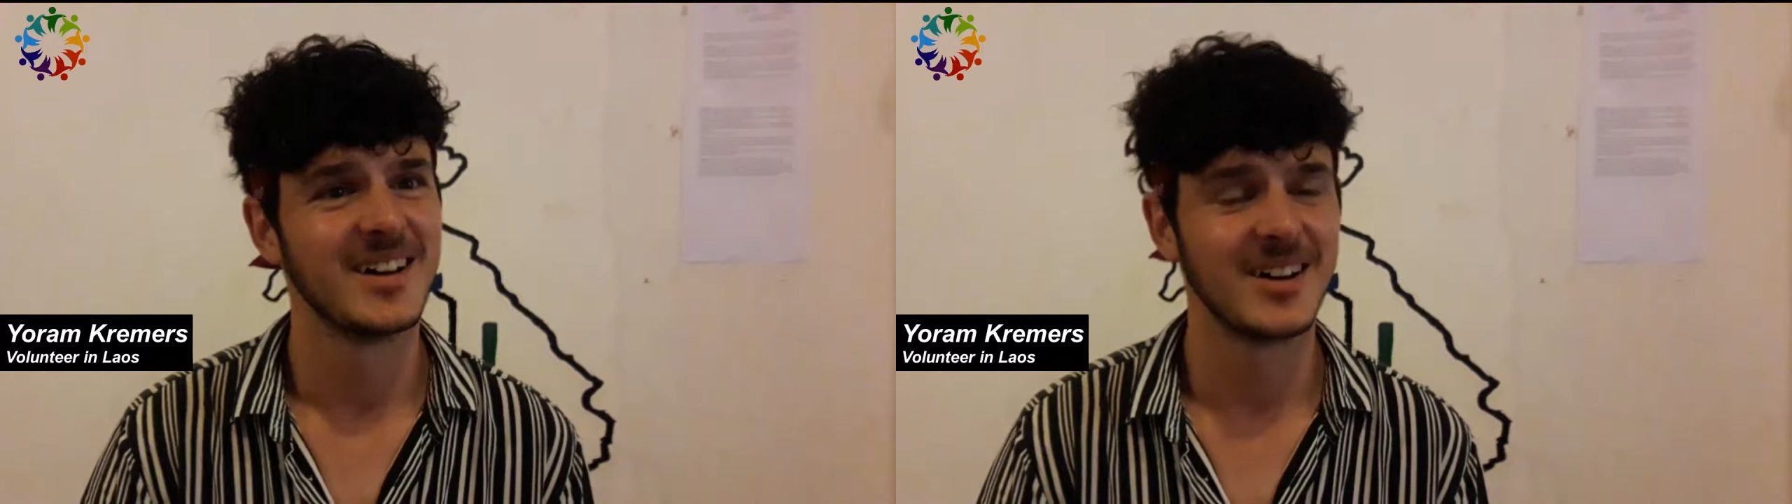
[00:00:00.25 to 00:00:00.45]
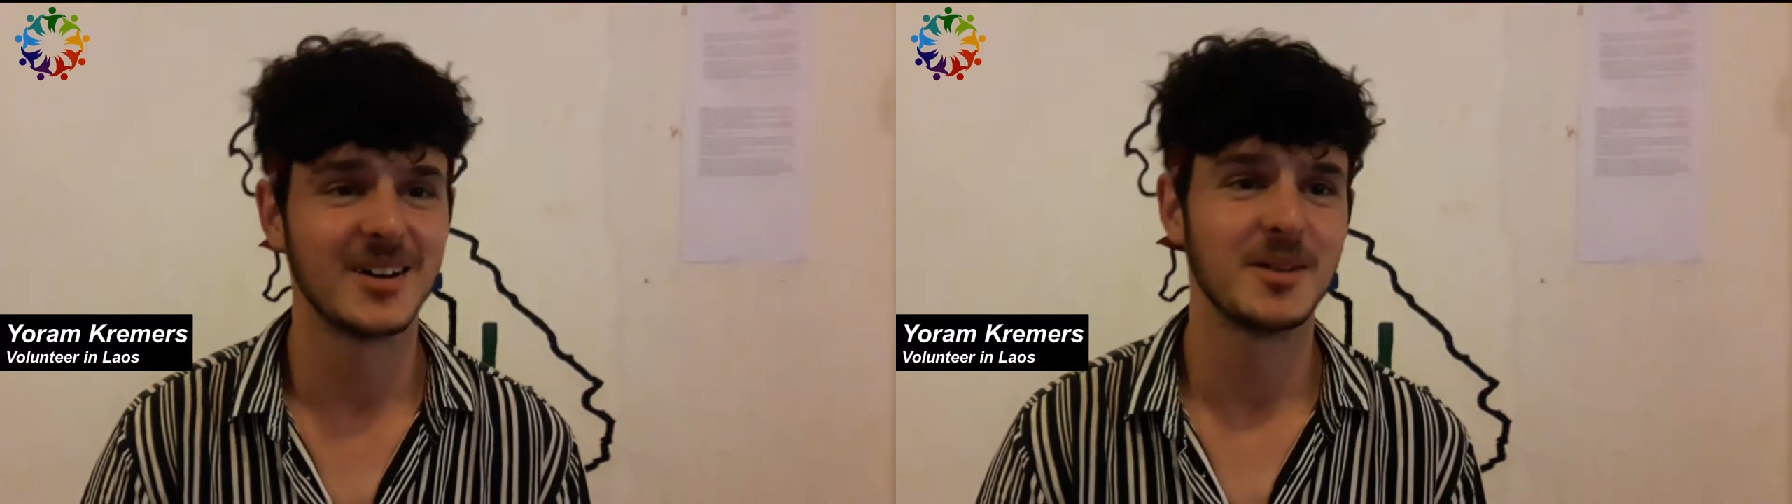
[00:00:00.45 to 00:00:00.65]

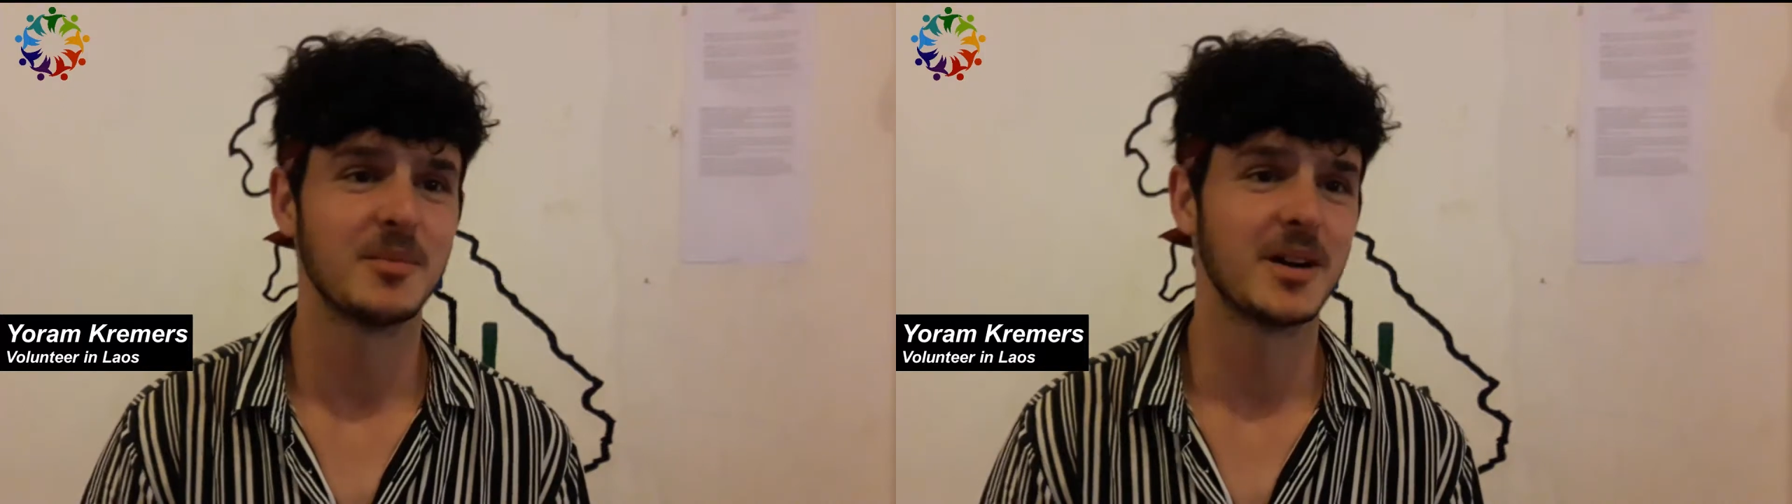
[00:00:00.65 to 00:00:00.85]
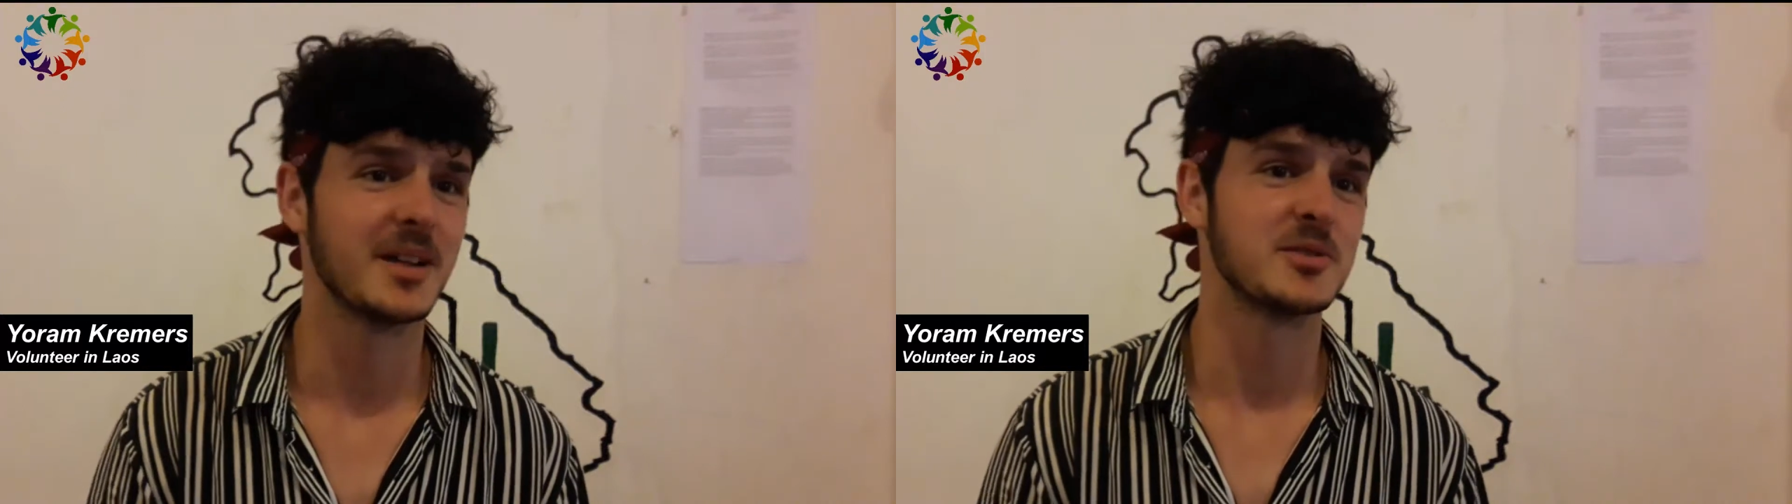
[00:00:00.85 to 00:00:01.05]

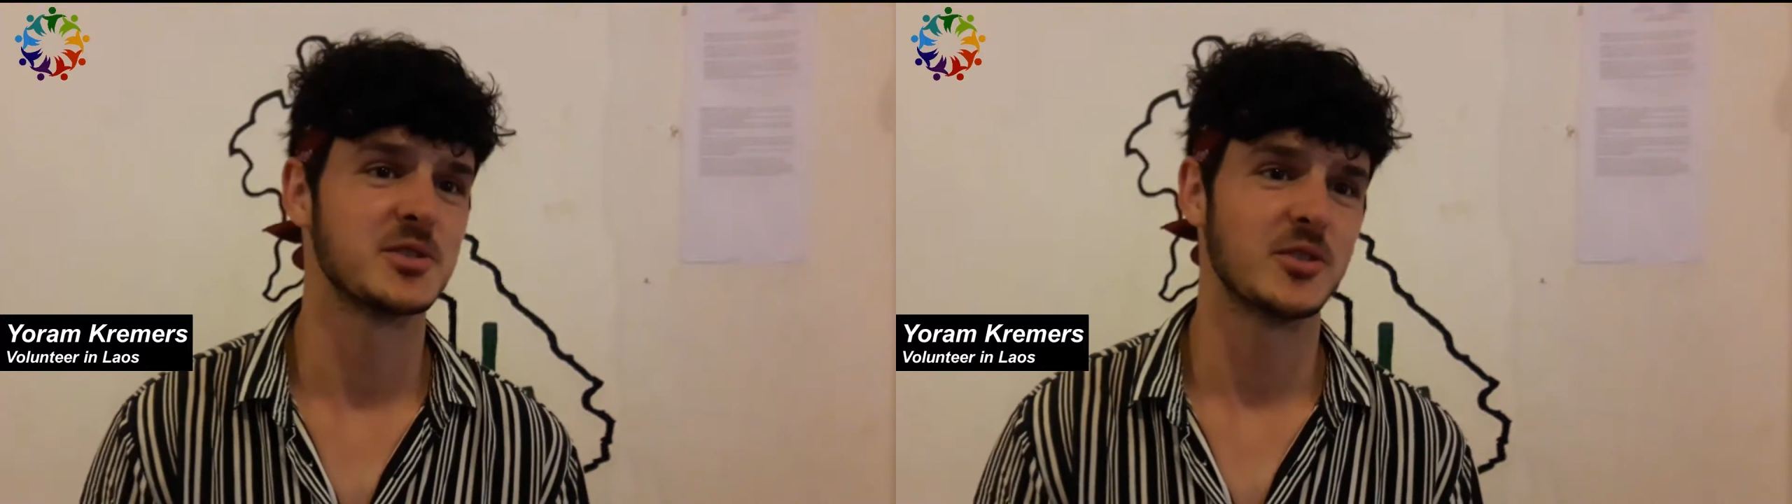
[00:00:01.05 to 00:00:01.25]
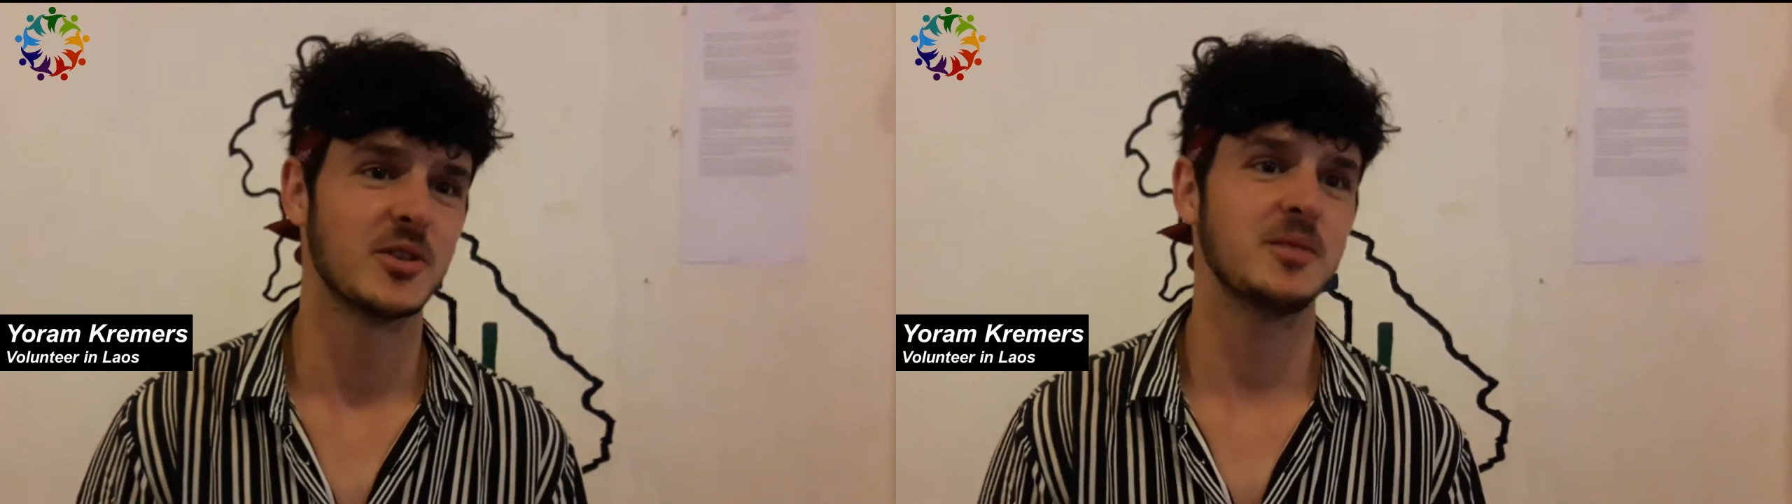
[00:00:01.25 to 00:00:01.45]
My name is
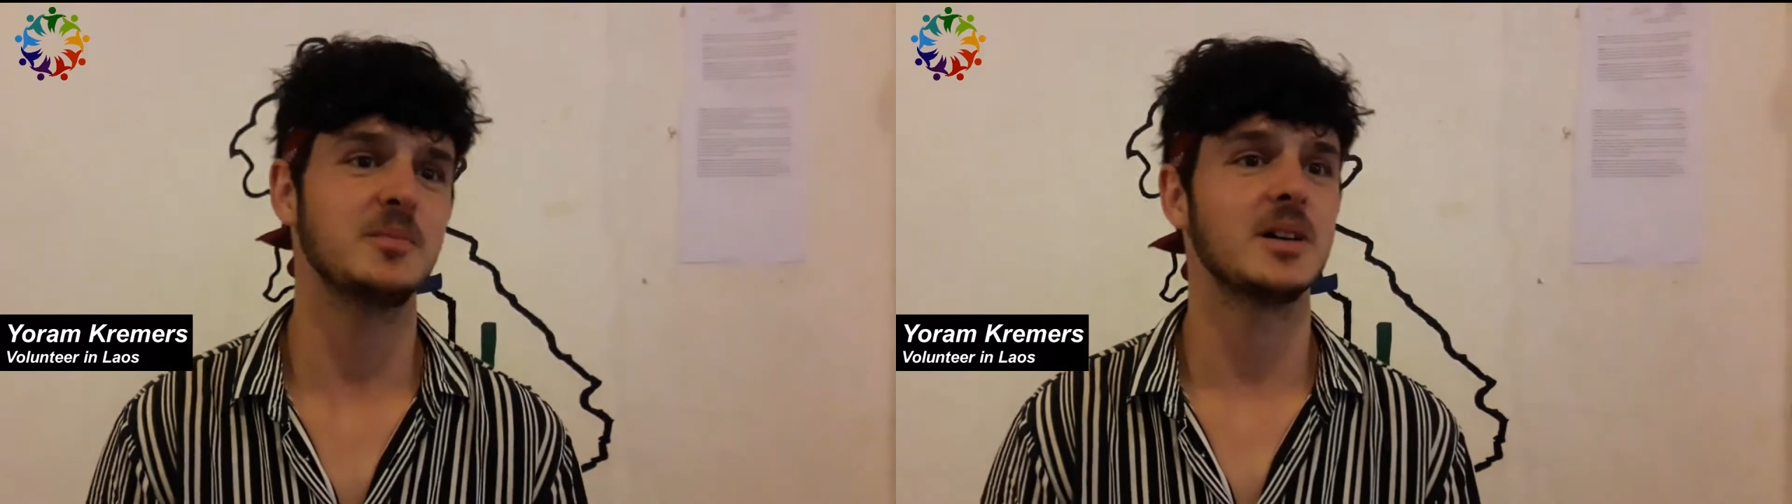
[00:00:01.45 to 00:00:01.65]
Yoram.